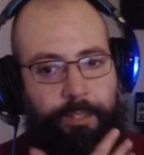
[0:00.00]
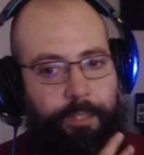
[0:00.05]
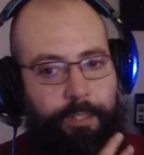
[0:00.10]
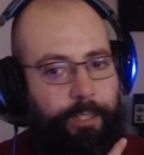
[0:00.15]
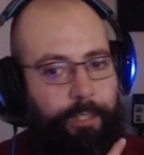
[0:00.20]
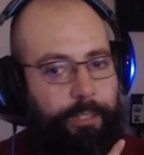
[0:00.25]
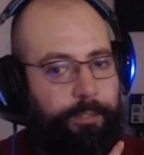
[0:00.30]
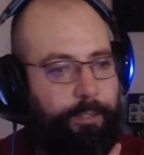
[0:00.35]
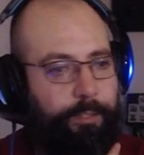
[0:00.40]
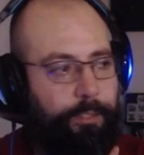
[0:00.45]

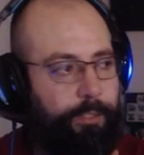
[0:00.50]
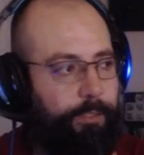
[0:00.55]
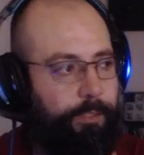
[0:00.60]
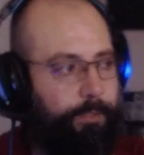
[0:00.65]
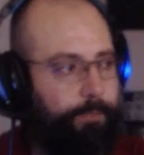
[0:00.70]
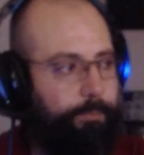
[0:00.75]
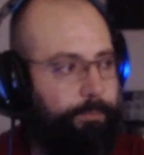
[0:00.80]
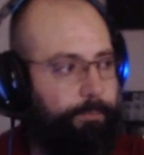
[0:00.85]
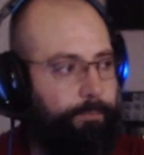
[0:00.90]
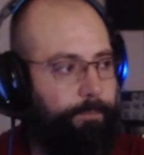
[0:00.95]
And
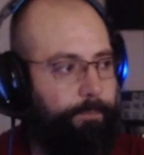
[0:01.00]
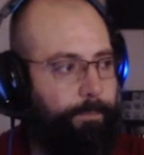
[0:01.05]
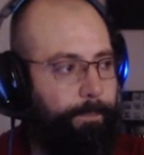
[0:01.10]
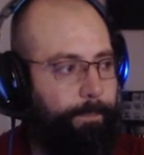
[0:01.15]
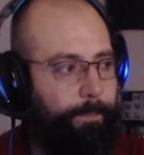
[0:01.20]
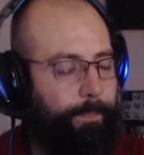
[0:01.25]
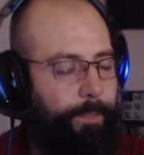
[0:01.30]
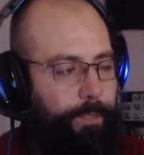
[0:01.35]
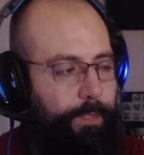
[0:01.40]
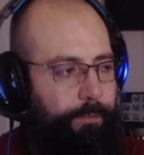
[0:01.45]
a
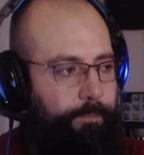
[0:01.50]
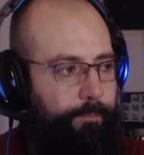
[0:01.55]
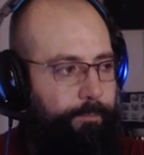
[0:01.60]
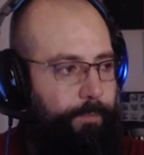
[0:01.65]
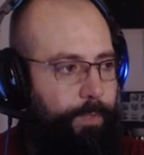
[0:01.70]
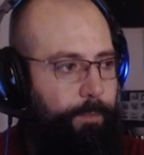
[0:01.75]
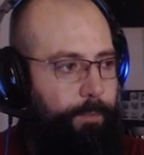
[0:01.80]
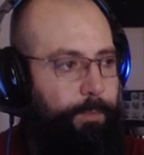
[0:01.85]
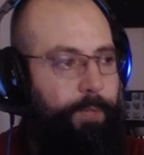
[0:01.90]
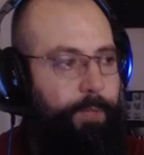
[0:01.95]

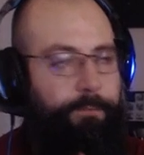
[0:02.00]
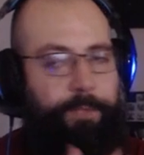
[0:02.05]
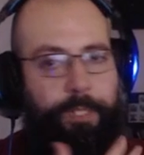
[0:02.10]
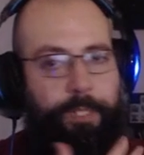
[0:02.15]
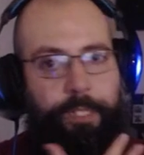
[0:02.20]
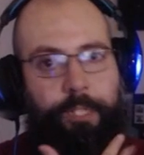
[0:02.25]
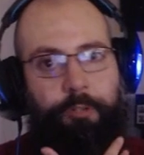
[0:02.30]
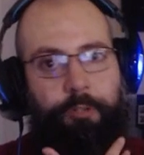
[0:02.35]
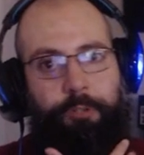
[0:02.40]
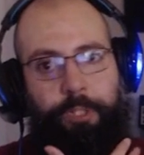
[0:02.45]
month and a
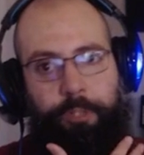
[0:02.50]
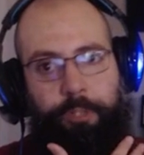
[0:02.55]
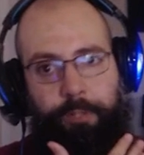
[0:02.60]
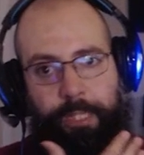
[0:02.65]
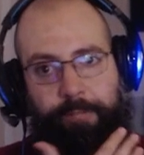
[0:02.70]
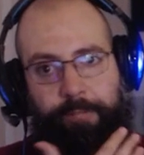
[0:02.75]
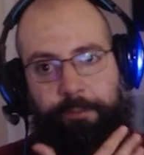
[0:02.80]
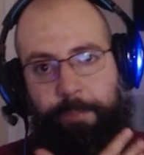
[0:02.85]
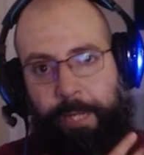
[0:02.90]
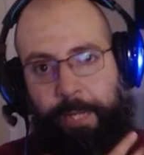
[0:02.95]
year ago,
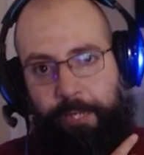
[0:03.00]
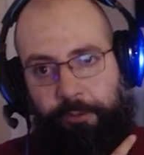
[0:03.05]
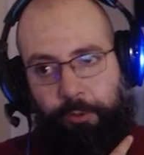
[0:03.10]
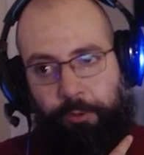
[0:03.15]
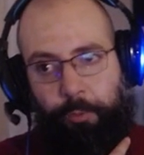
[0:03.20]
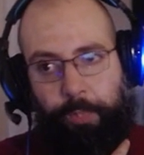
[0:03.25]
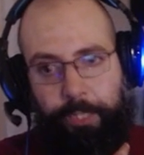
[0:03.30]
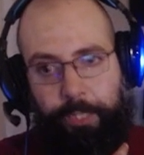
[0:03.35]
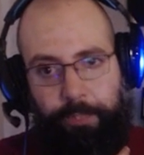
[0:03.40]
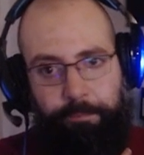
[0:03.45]
Leafy passed
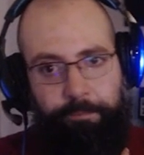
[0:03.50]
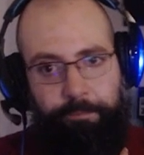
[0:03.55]
away,